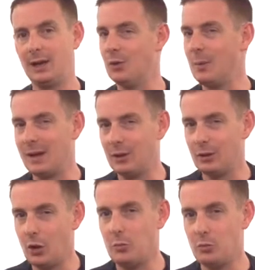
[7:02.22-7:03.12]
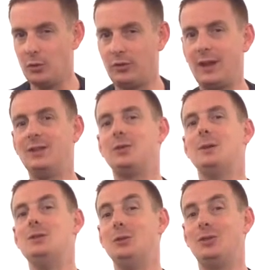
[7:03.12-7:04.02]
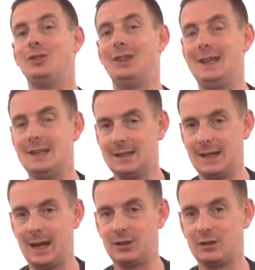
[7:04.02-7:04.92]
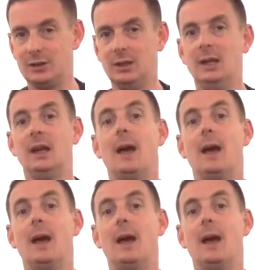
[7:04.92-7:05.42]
It will make a lot more sense when you see it in action,